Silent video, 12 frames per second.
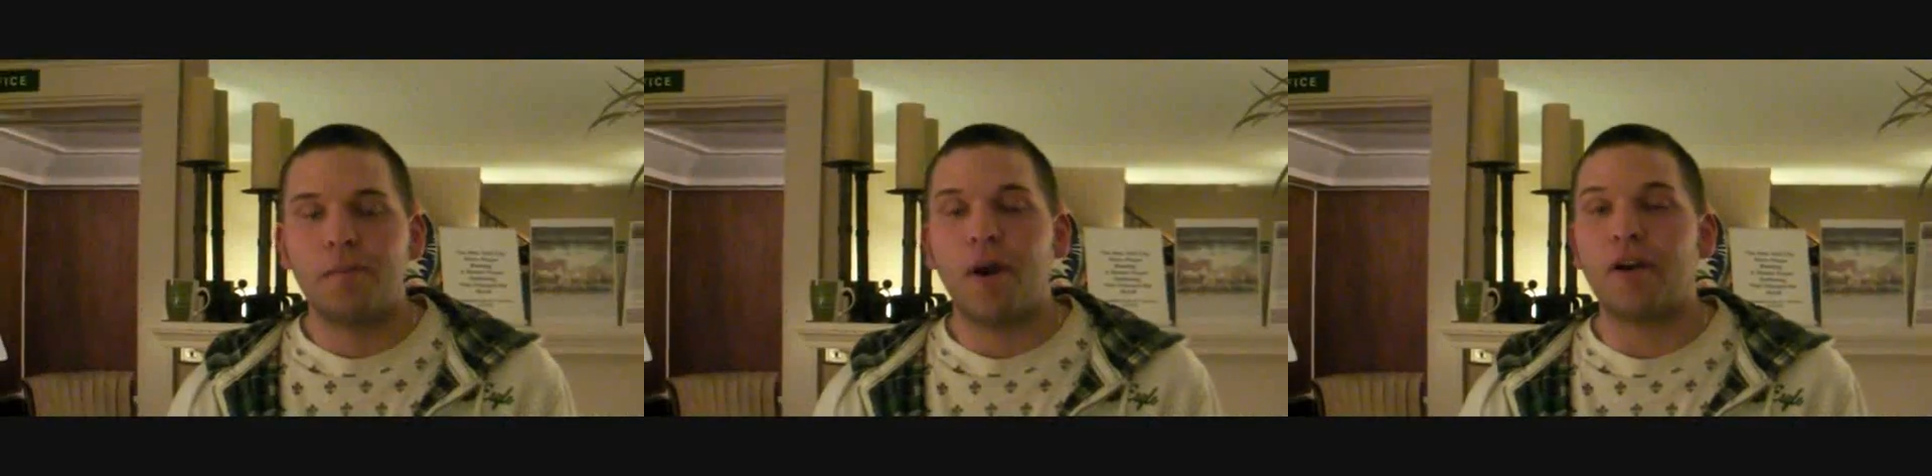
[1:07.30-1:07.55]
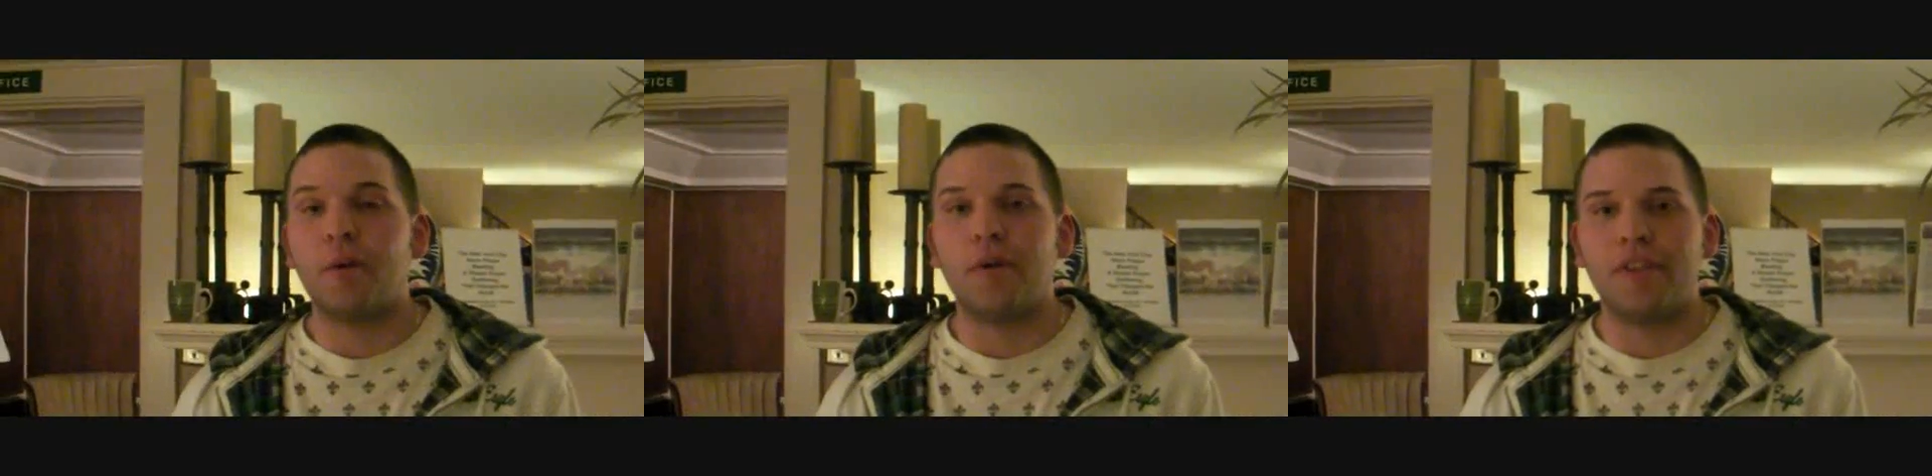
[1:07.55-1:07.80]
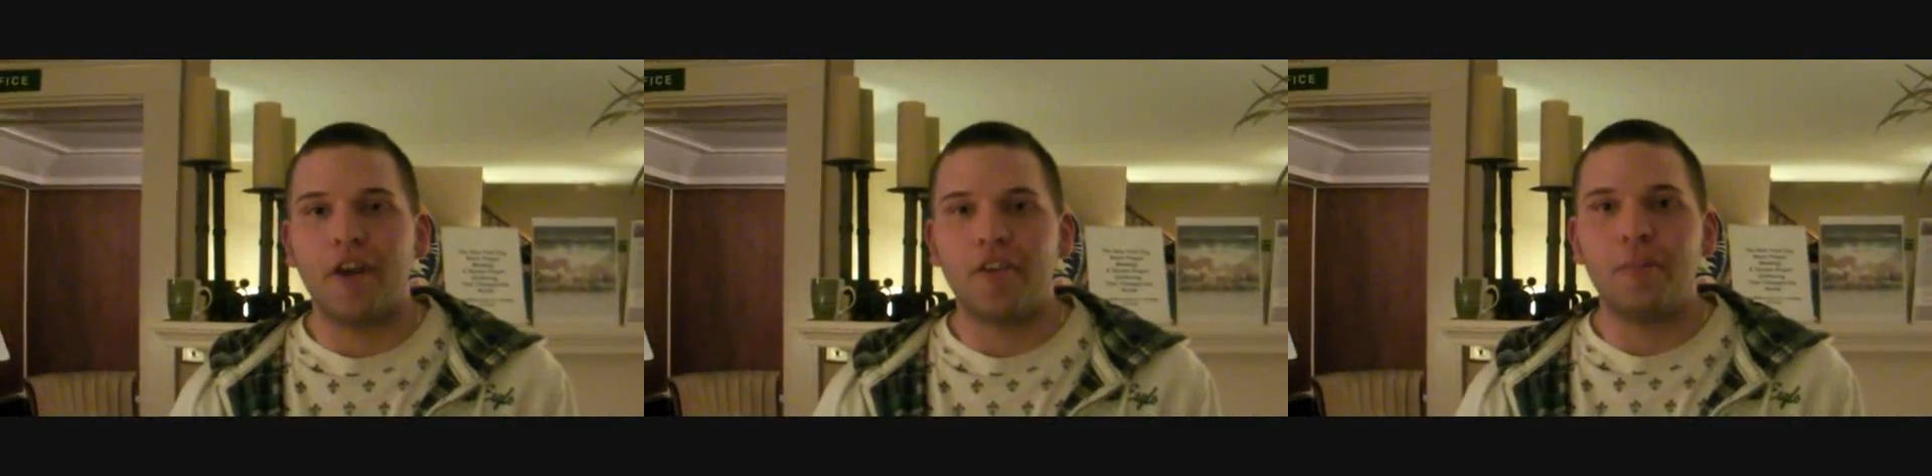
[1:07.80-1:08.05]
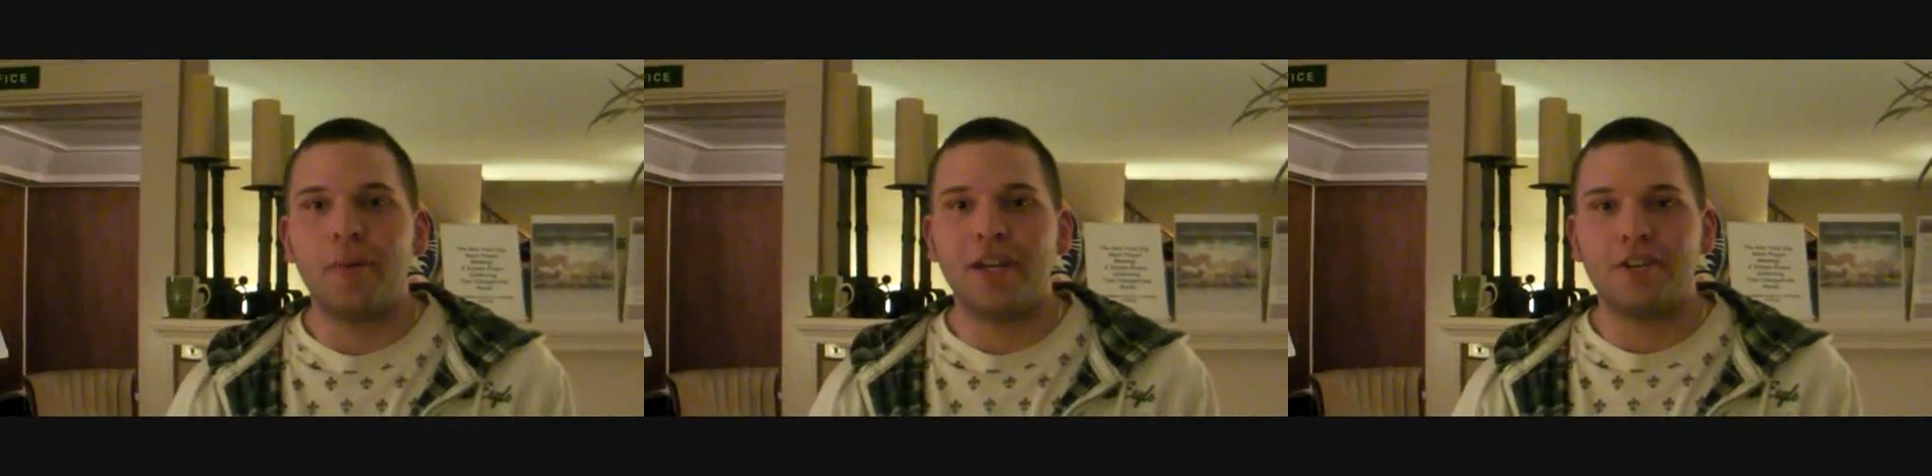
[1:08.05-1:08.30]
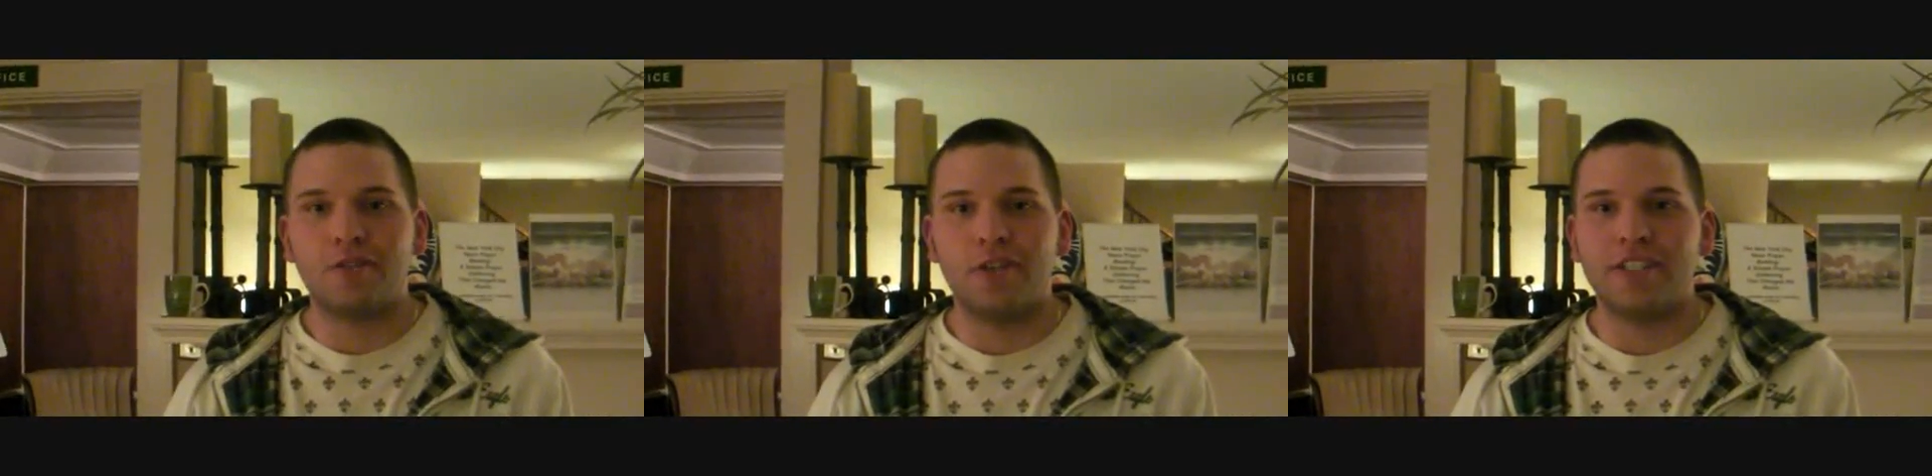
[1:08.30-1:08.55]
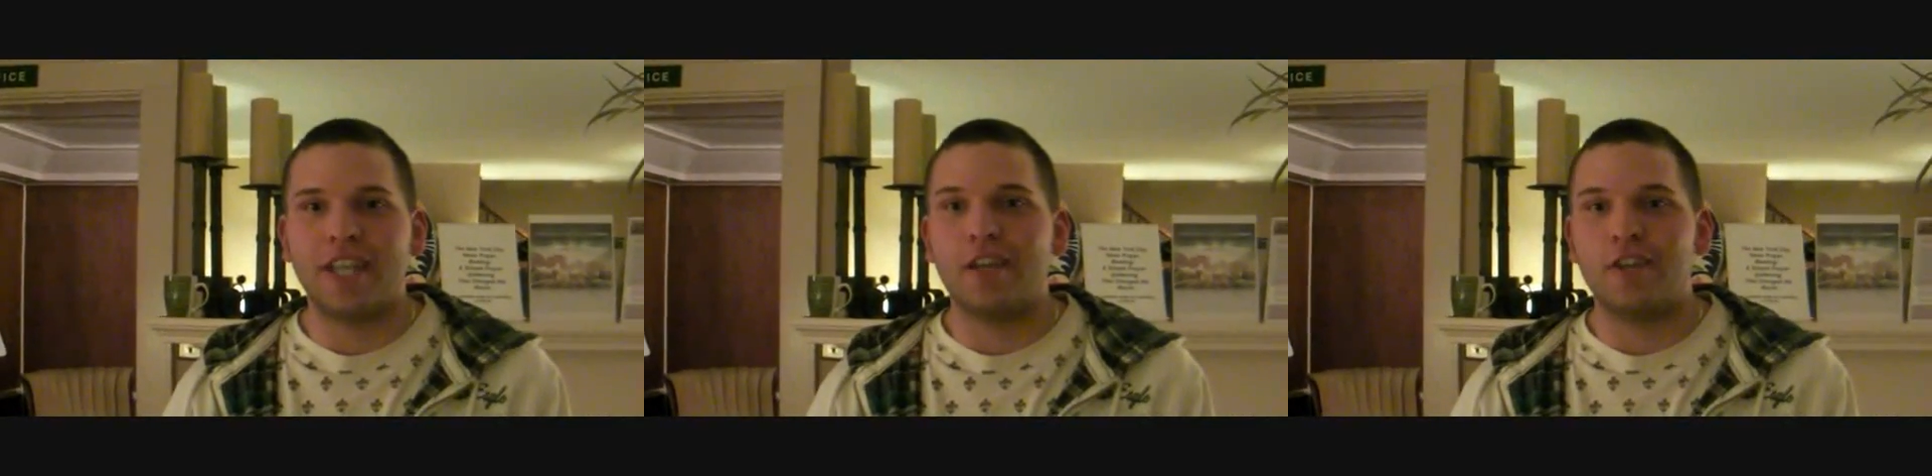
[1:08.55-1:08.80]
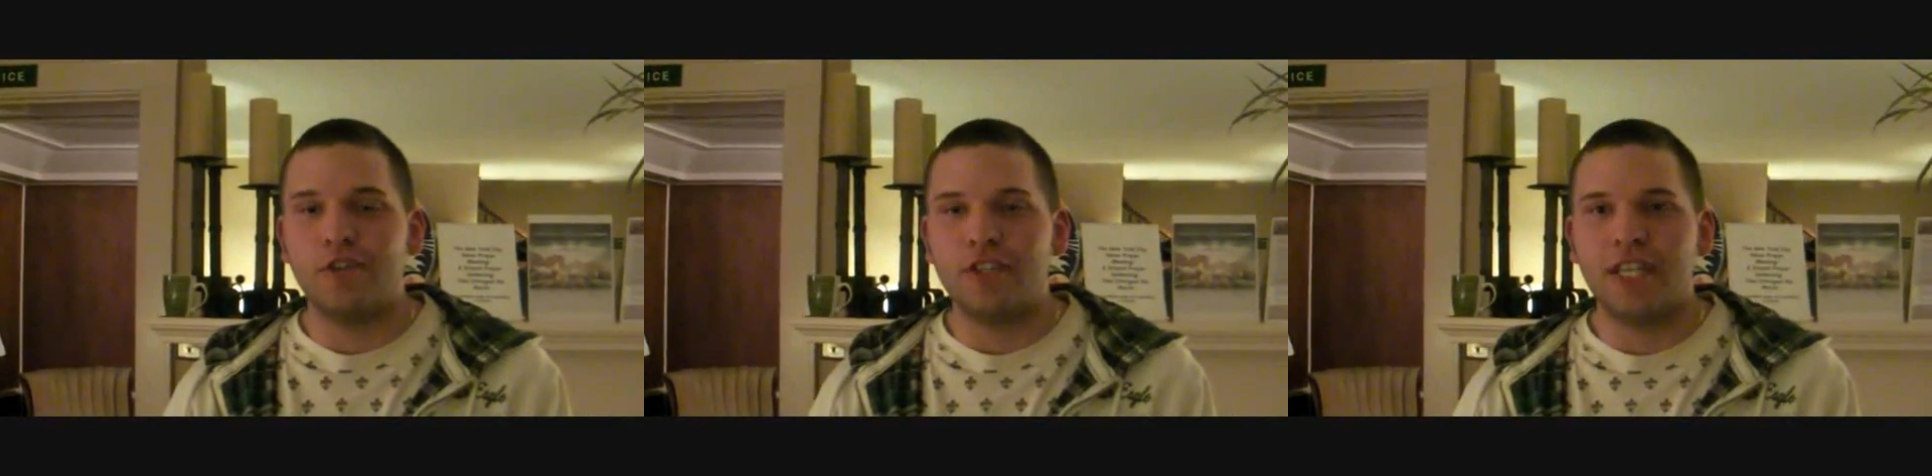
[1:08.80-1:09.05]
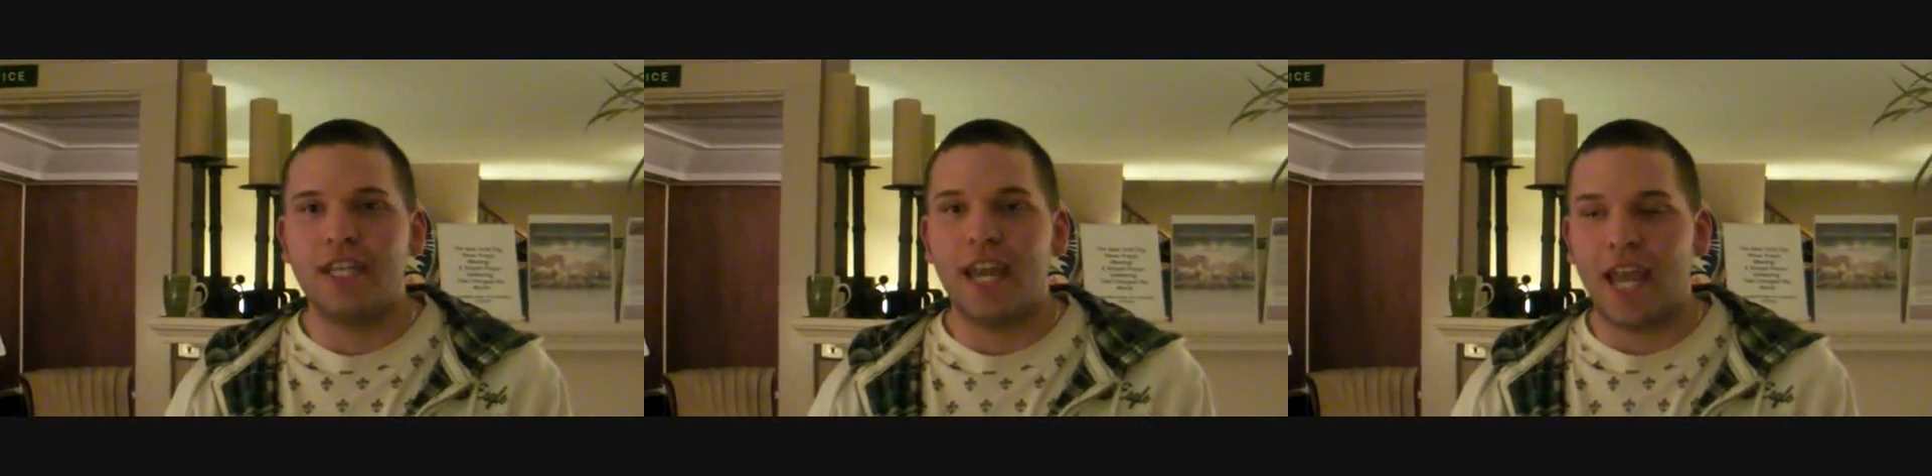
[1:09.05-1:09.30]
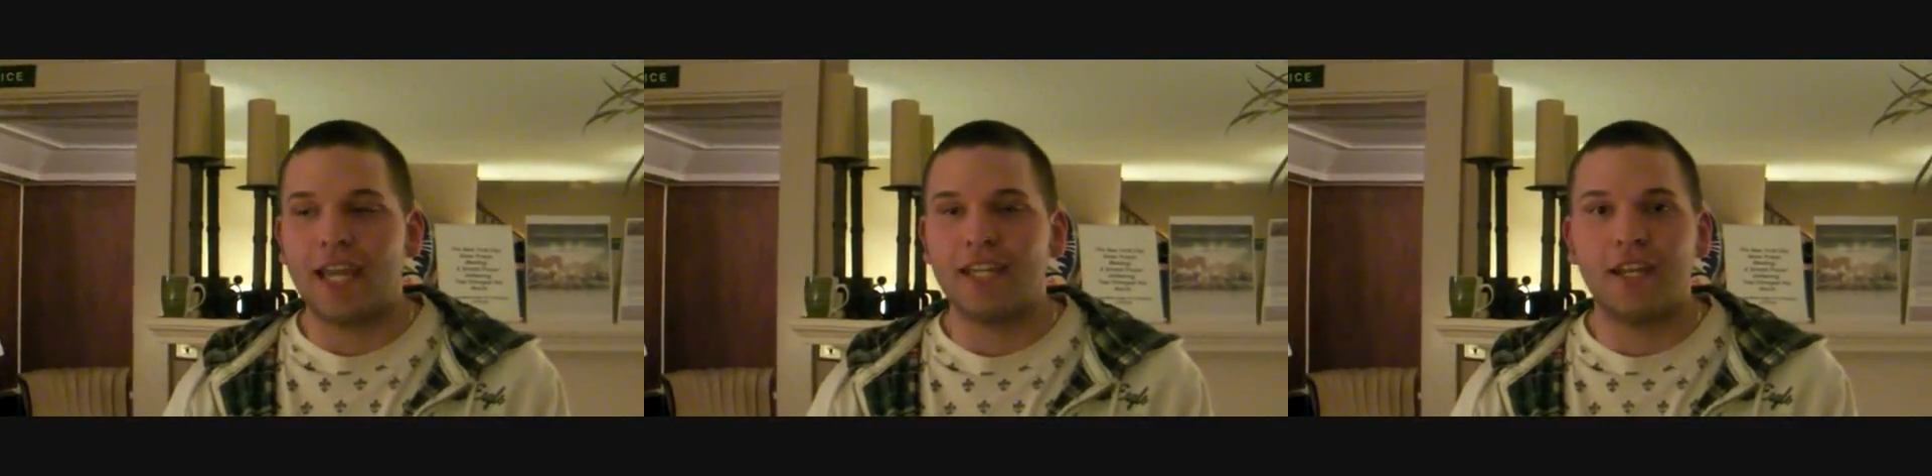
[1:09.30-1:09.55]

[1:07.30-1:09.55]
Partner with other ministries at UT and in